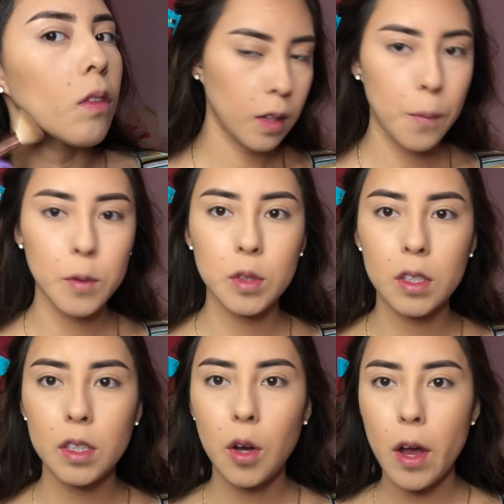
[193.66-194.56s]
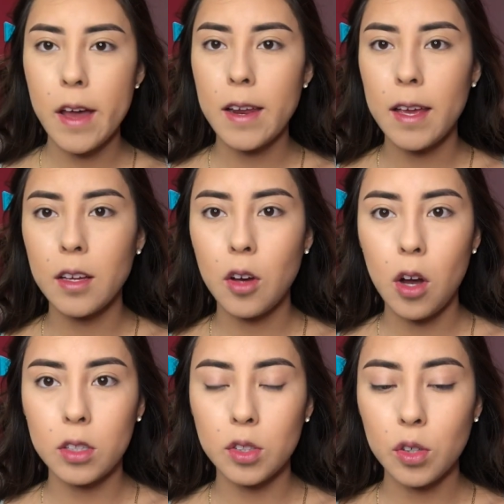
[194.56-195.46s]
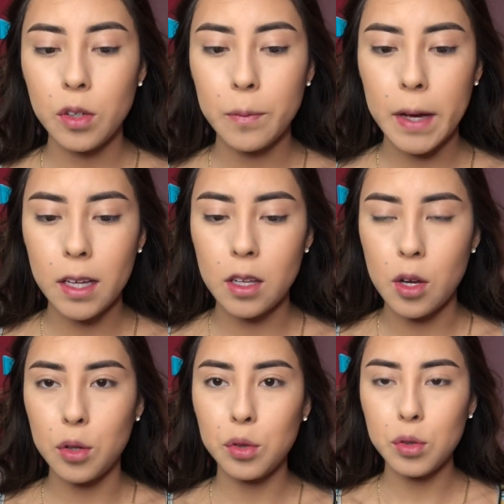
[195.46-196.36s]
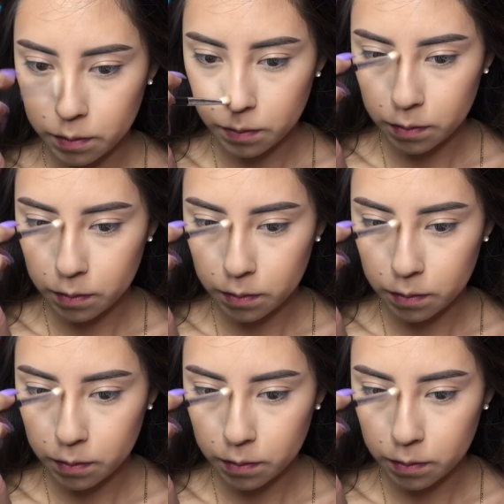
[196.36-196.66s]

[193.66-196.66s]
I'm also gonna go ahead and contour my nose.